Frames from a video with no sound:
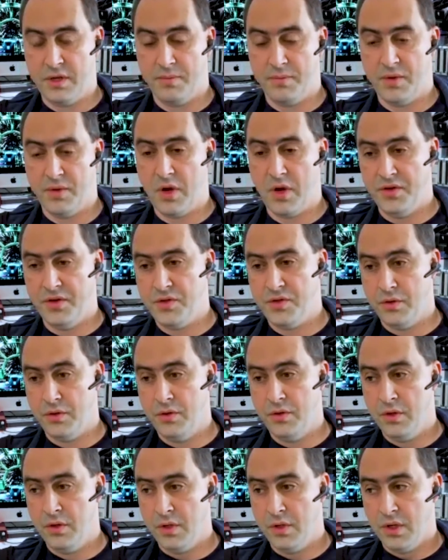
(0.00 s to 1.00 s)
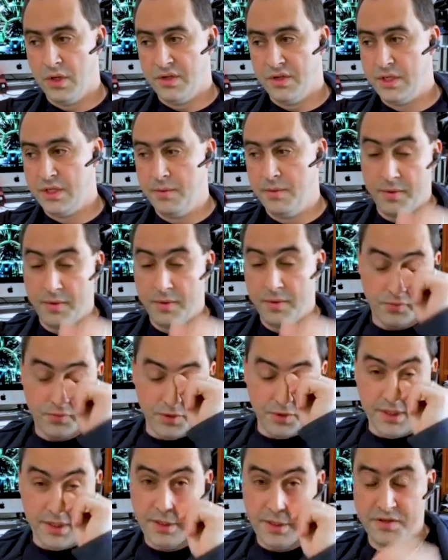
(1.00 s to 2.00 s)
that I'm going to, some of the most
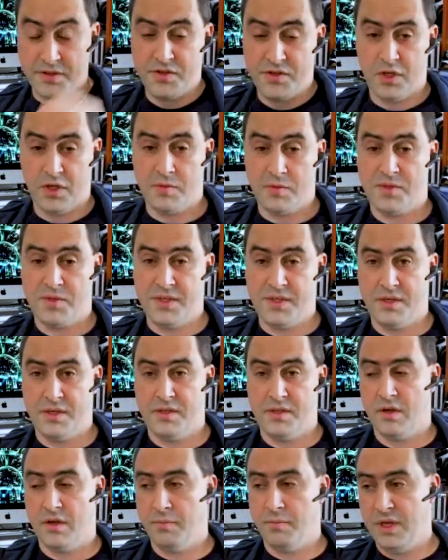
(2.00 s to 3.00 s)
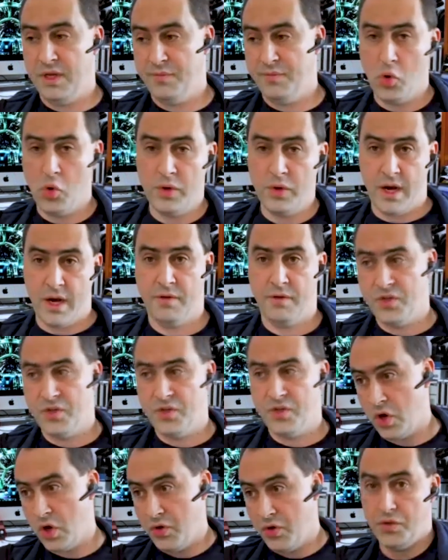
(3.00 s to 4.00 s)
ridiculous circumstances I've been pulled out of to
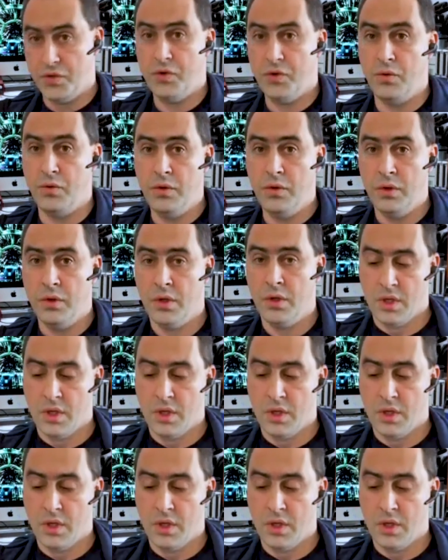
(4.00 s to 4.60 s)
go to,